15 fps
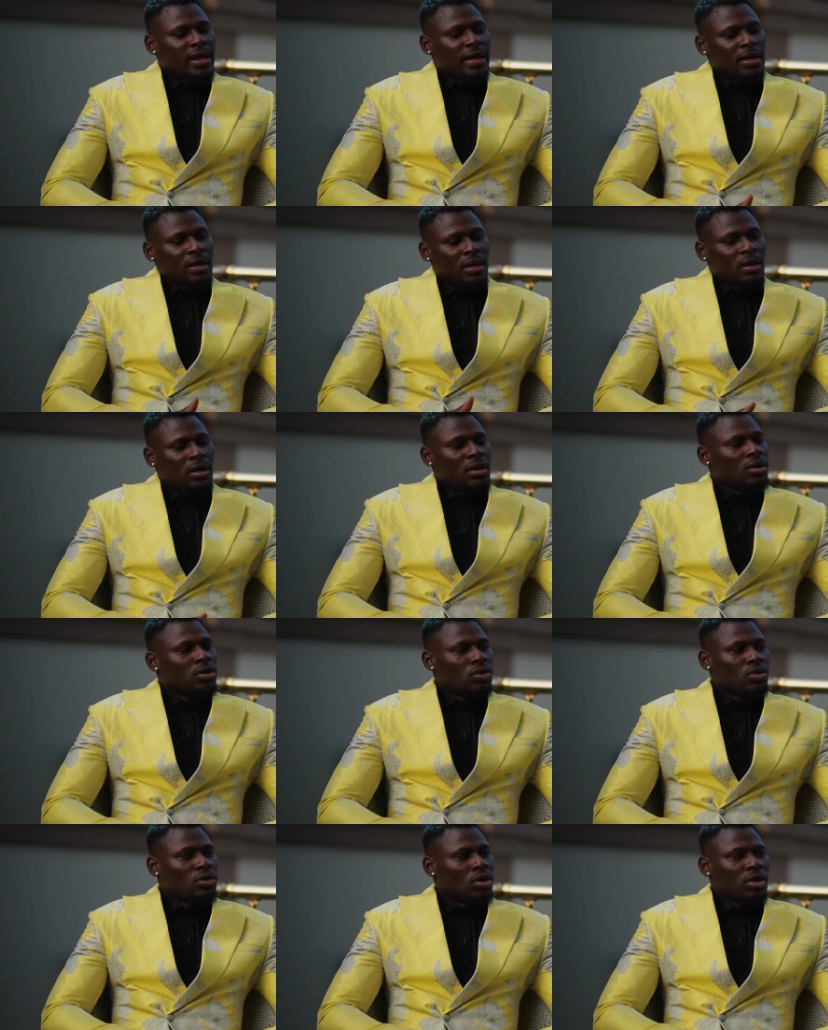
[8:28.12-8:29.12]
Like,
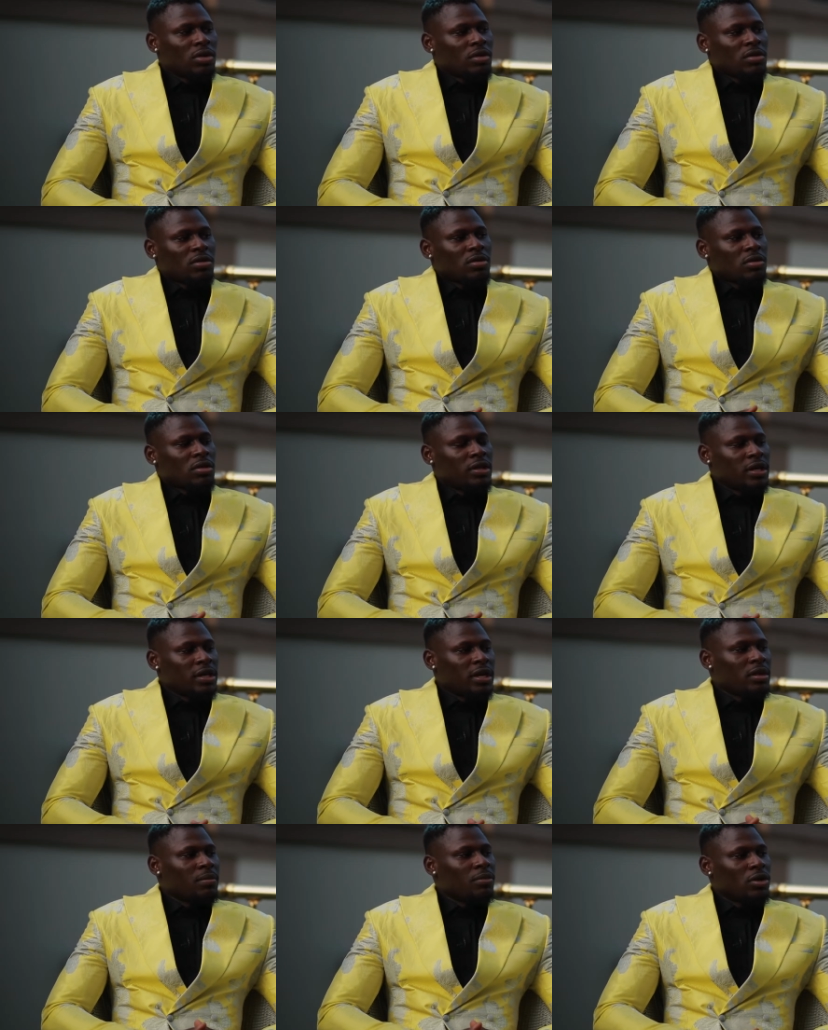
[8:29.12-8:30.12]
do not lead
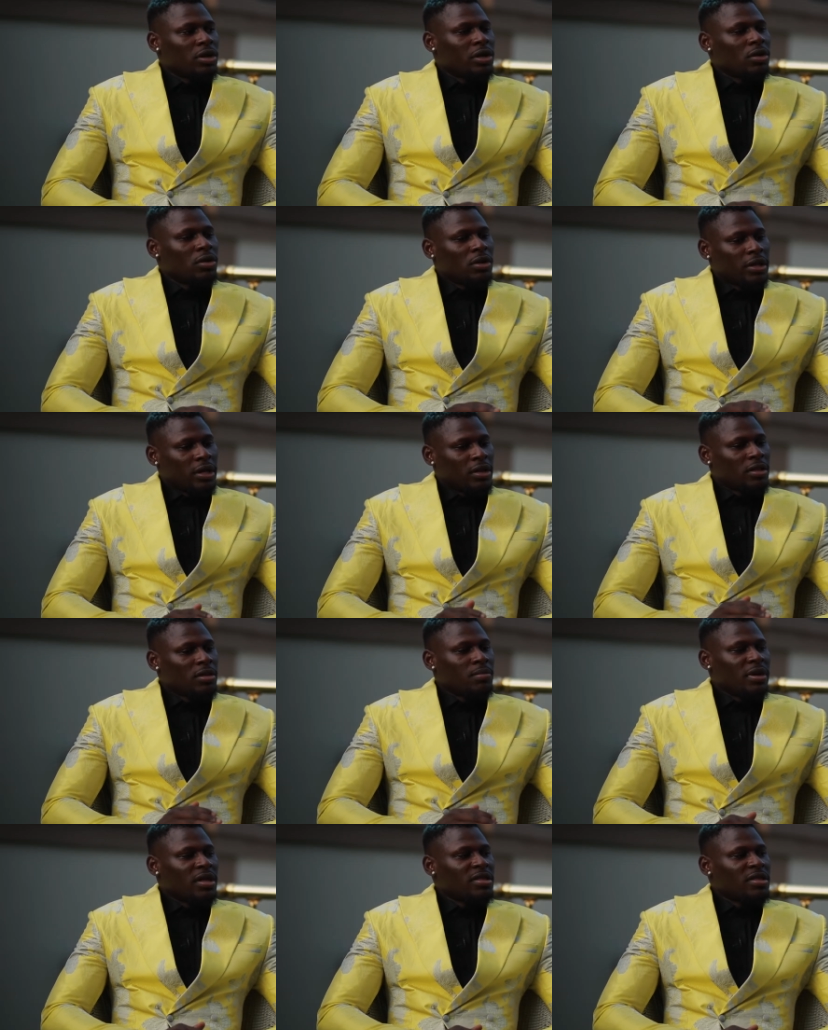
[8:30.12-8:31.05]
anybody on and maintain.